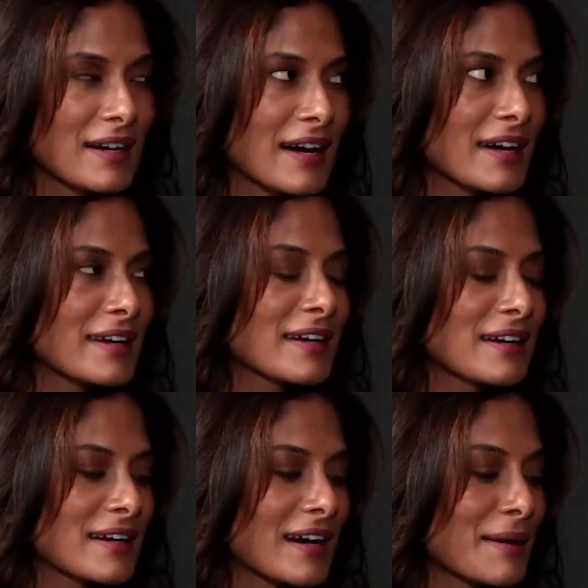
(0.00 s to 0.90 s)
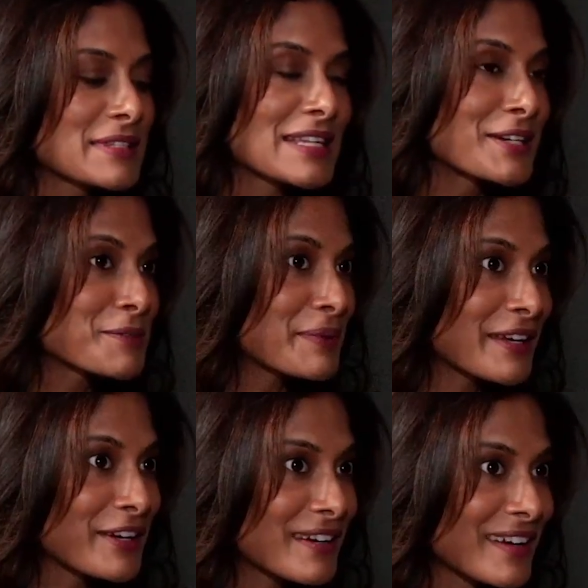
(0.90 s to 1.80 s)
I'm excited to be
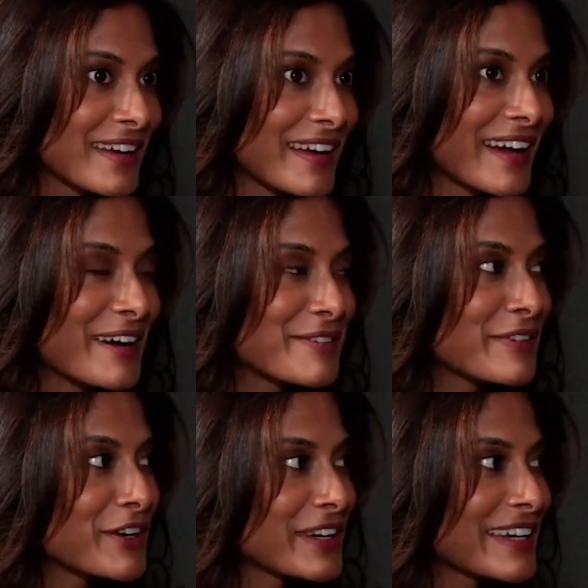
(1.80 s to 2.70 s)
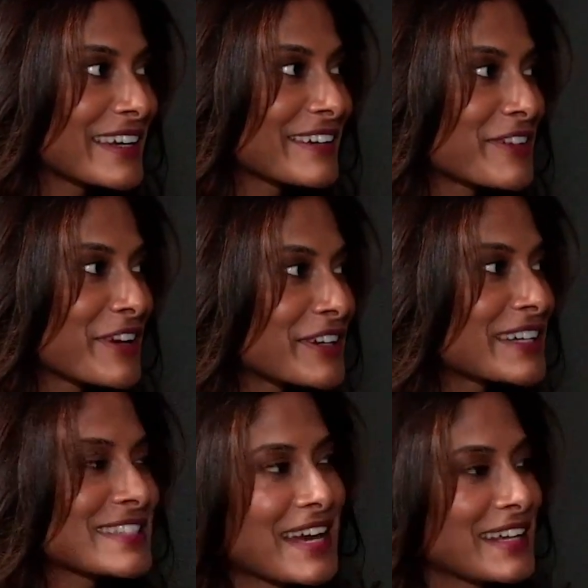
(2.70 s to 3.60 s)
here. I'm very, very
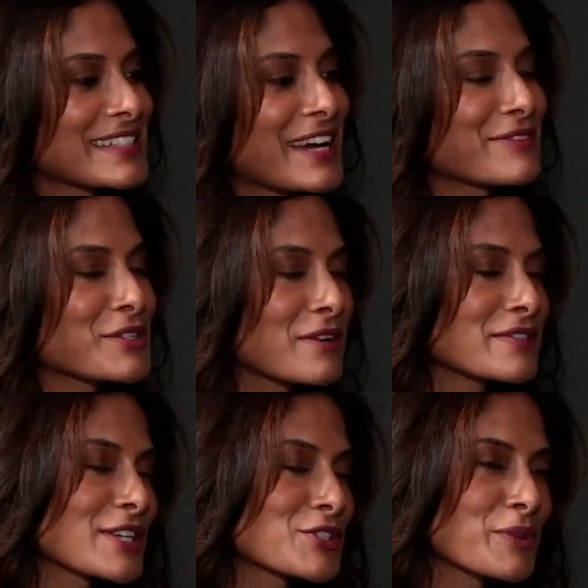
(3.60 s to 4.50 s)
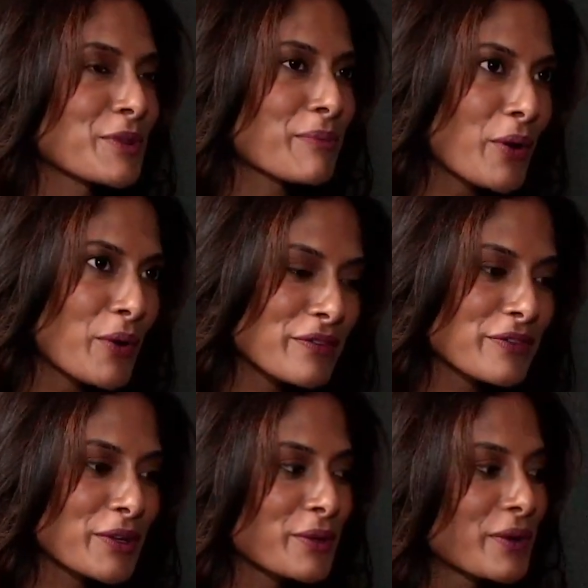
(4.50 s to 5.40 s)
excited to have this conversation with the both of
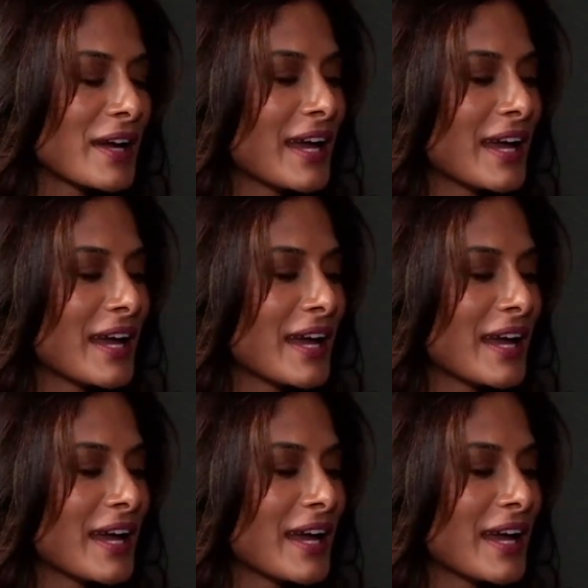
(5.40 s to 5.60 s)
you.